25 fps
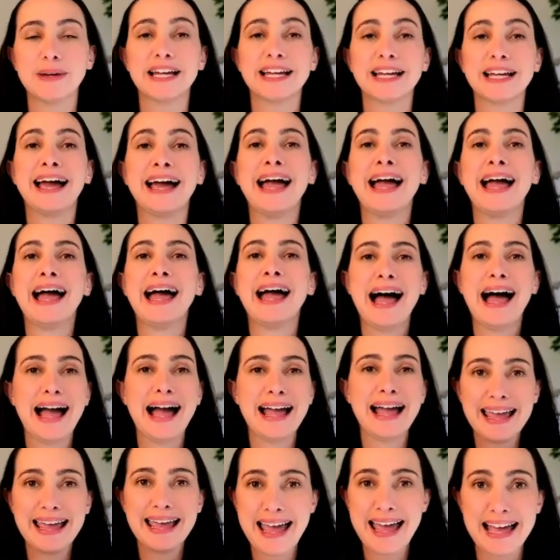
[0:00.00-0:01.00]
Like
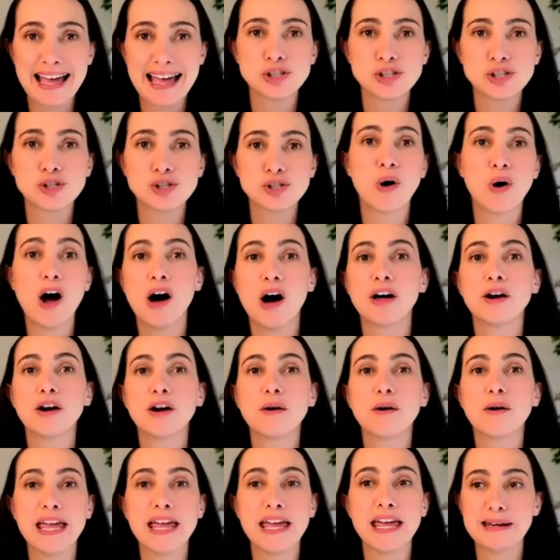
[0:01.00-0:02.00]
I had to
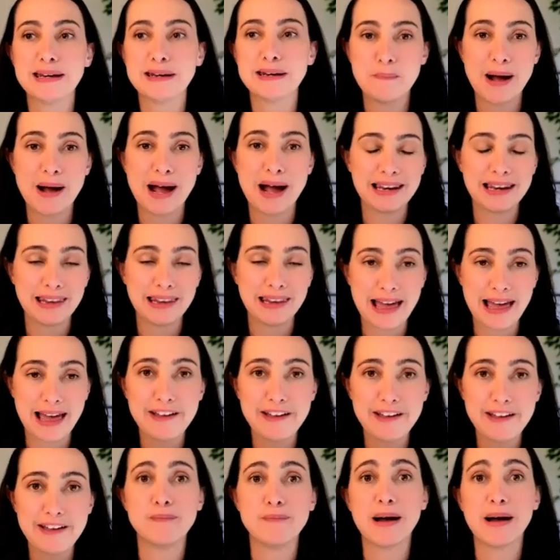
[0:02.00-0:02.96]
automate my life,